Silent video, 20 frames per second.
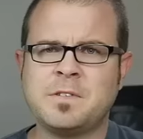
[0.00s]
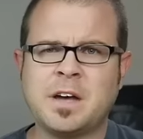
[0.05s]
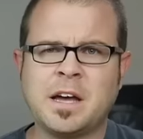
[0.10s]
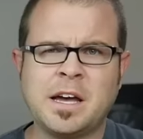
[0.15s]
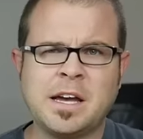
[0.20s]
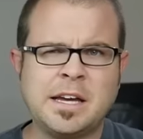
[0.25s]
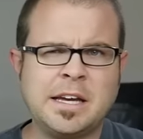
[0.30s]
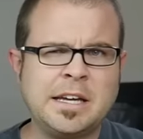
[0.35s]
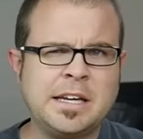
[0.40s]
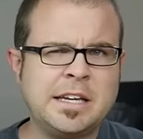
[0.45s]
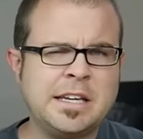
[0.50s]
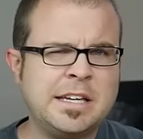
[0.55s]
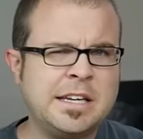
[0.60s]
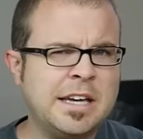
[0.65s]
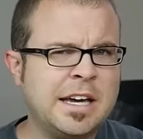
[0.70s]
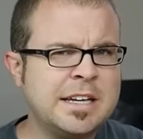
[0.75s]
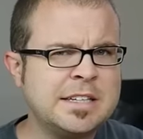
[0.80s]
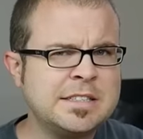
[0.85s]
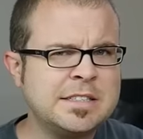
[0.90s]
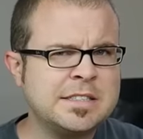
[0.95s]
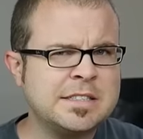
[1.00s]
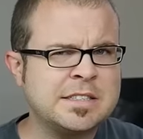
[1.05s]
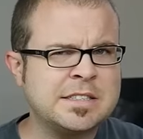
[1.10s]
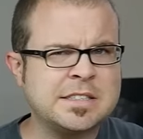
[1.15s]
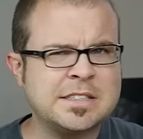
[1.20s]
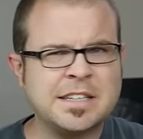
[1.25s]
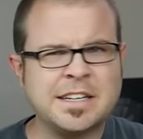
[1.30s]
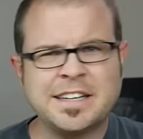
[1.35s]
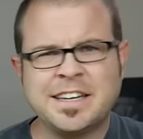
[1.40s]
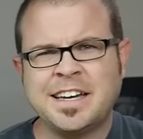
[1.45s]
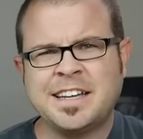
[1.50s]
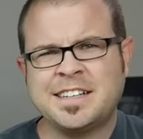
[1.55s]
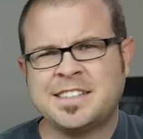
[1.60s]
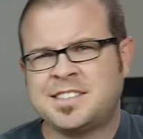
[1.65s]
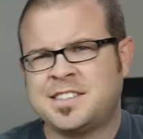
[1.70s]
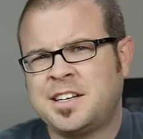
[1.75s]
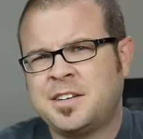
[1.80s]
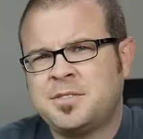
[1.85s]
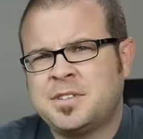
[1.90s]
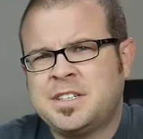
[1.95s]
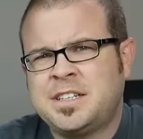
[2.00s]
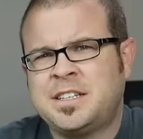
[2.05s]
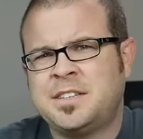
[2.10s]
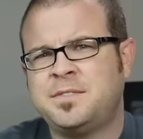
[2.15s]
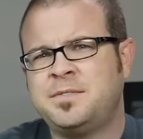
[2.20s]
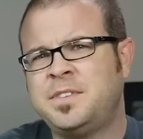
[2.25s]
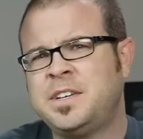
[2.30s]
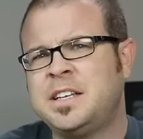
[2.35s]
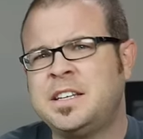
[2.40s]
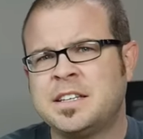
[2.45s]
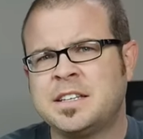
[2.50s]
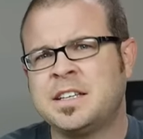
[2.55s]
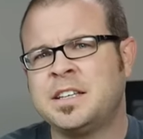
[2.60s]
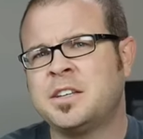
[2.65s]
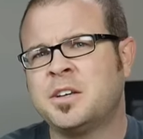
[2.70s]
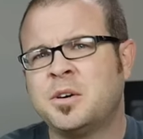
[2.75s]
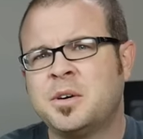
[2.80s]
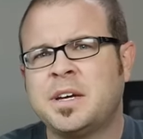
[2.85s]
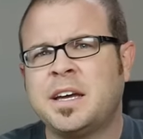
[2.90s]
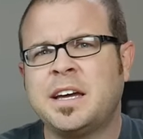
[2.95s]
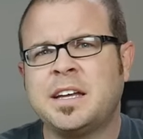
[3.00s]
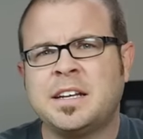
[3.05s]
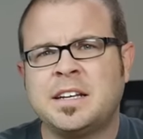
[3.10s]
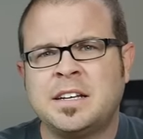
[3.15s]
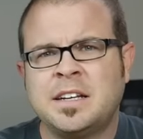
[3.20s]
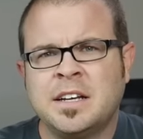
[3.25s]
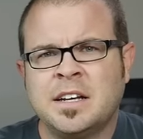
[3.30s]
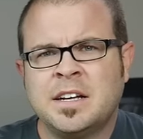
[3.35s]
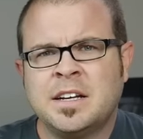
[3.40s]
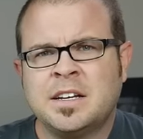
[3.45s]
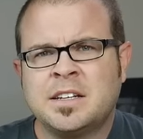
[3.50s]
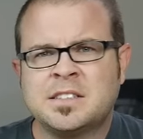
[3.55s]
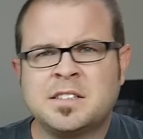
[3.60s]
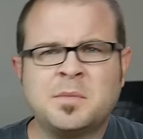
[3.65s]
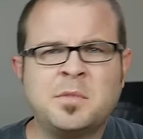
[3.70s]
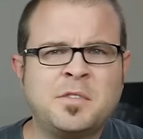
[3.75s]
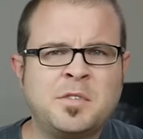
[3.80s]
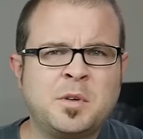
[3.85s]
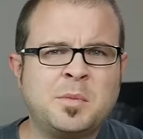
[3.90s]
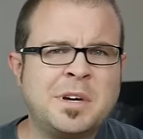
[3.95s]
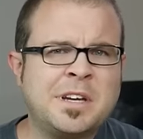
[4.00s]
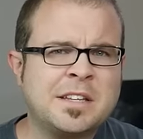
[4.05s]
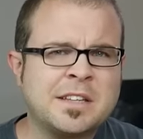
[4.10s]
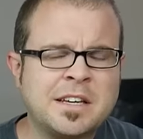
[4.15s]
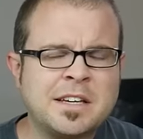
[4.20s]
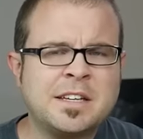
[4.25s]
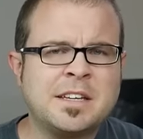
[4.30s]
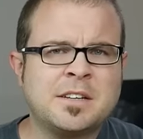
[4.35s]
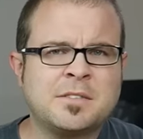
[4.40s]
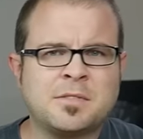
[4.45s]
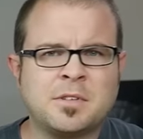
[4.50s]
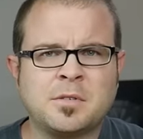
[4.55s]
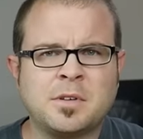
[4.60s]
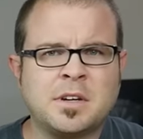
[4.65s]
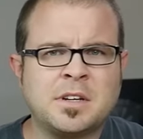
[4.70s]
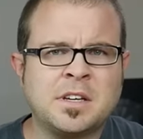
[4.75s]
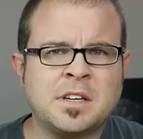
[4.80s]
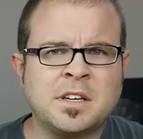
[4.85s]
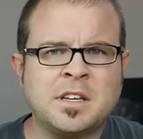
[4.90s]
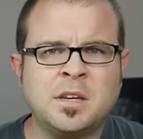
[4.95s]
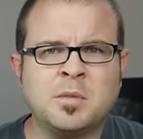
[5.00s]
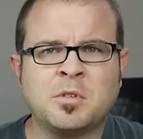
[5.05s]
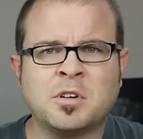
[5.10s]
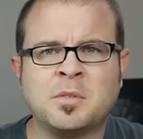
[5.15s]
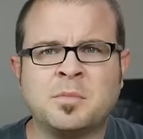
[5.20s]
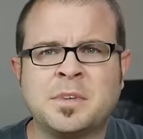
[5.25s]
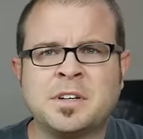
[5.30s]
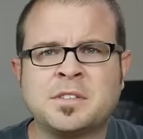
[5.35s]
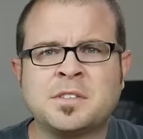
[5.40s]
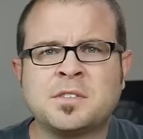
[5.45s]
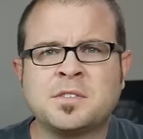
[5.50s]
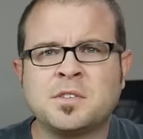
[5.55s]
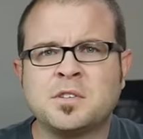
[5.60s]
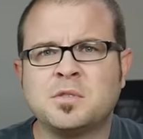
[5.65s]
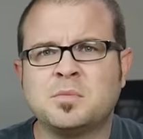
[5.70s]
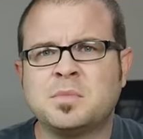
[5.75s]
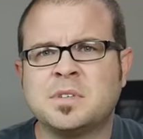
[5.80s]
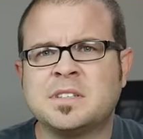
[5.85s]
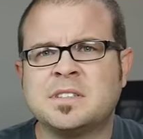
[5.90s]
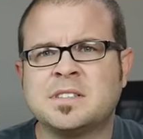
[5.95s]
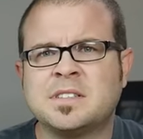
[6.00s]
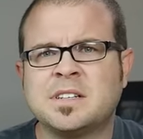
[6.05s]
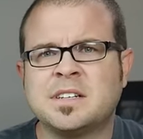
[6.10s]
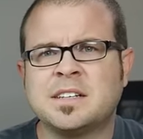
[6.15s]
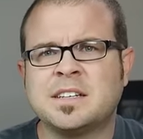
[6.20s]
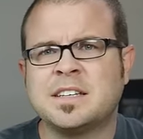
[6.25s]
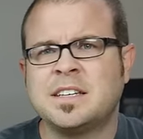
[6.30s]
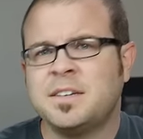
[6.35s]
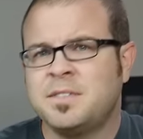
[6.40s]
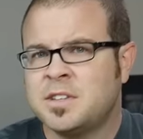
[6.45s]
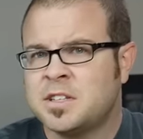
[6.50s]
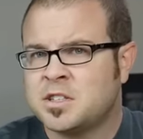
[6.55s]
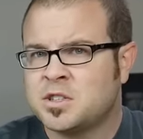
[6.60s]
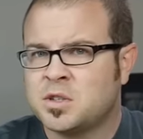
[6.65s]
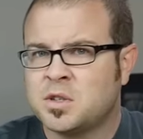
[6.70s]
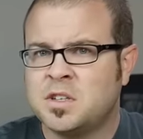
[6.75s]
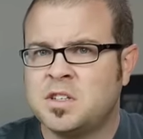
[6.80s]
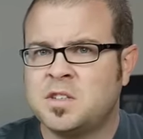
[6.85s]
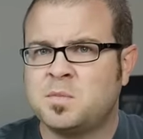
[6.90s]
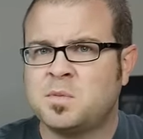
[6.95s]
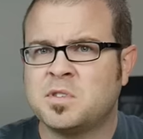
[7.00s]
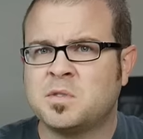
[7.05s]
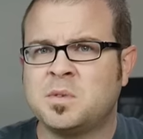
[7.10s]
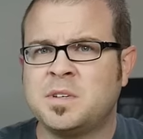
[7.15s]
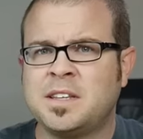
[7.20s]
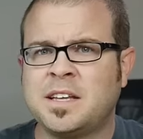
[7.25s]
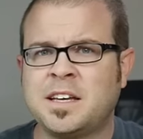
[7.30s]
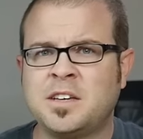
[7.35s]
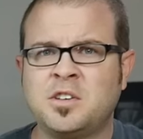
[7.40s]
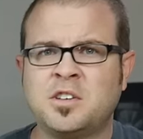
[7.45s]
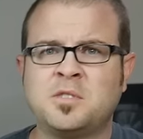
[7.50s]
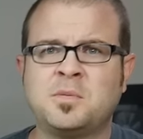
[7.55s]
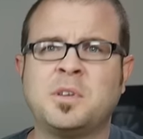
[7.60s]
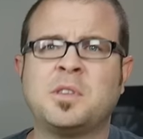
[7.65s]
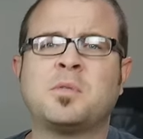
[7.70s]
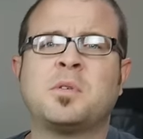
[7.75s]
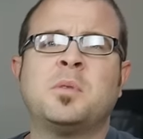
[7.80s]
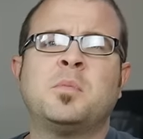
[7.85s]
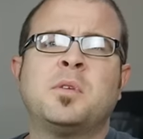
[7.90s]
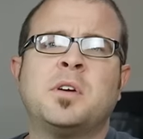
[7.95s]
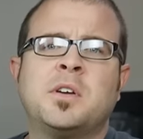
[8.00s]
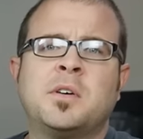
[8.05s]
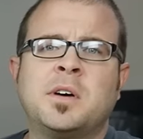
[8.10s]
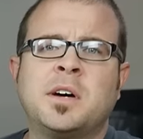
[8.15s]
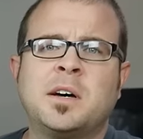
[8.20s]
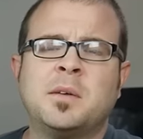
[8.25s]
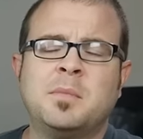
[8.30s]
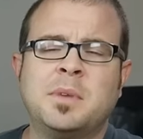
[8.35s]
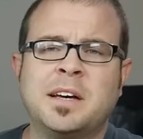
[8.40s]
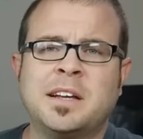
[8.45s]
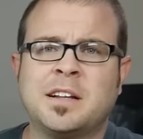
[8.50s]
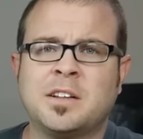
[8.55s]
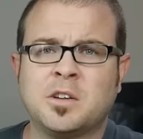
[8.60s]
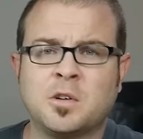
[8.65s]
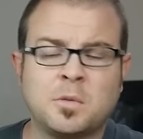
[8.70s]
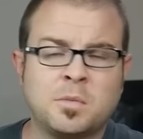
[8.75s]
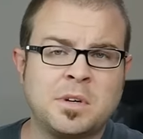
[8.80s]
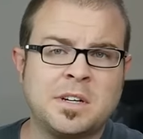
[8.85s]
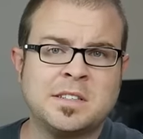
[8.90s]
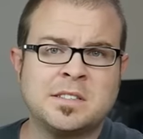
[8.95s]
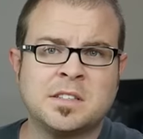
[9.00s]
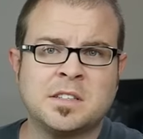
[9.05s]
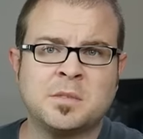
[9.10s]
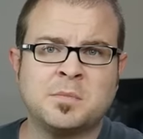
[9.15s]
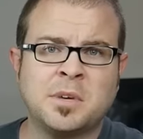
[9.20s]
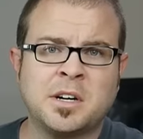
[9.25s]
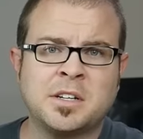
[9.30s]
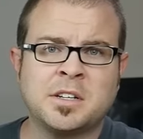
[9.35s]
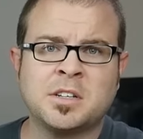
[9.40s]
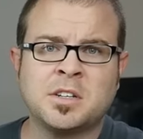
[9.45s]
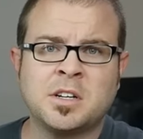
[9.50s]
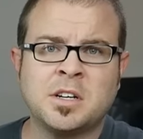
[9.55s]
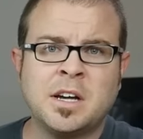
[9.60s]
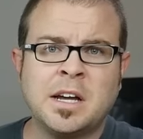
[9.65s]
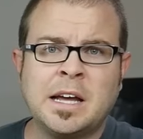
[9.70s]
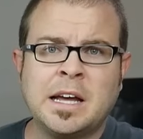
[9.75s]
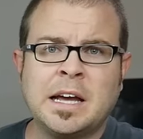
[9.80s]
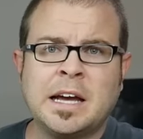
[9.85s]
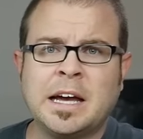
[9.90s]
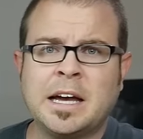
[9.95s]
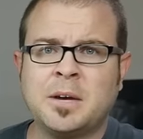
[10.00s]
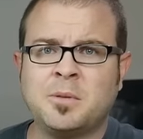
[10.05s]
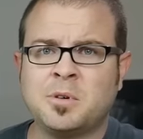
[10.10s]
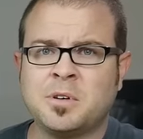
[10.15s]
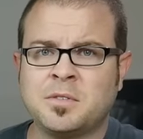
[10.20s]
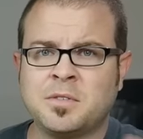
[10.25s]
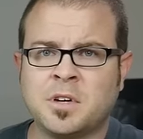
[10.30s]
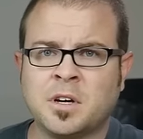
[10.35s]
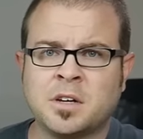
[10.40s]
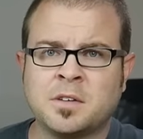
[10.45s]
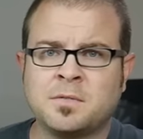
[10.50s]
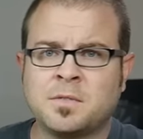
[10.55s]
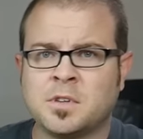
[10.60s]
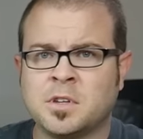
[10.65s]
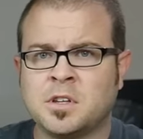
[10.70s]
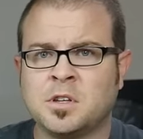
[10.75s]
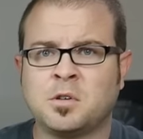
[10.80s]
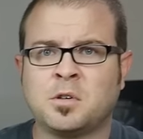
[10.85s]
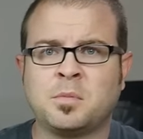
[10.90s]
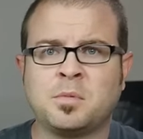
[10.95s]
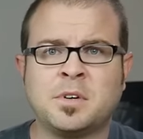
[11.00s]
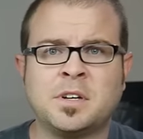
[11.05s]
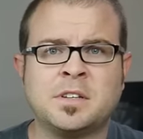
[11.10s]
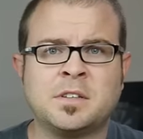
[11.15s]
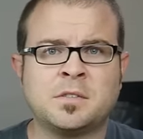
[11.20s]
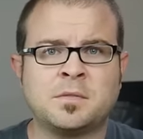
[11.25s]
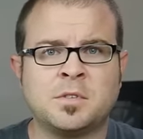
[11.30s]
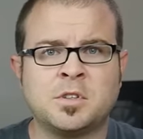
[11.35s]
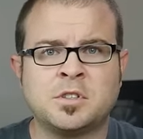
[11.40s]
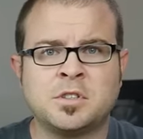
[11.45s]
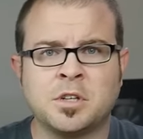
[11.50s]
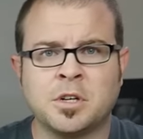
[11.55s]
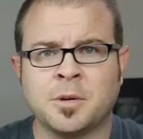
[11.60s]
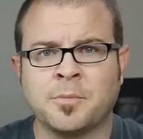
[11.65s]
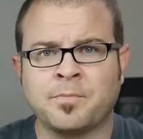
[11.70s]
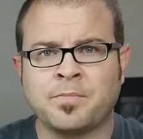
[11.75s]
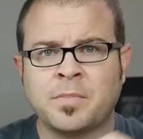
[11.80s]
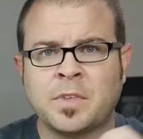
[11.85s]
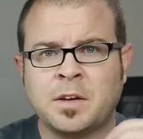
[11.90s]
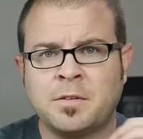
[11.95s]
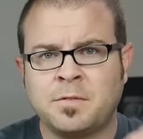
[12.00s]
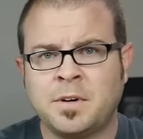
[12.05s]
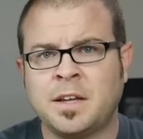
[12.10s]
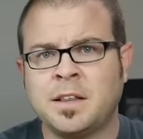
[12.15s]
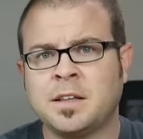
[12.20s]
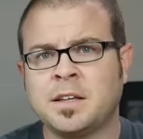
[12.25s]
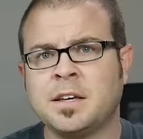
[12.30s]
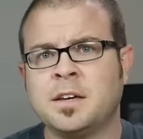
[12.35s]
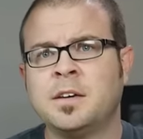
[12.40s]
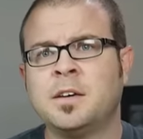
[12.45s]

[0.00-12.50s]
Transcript: I guess. Again, it's not really conveniently located. Some of you might like it for routing a keyboard and mouse through, but uh, given the choice between that U S B three point oh hub and a lower price on the monitor, I would have gone for the lower price for sure. Finally,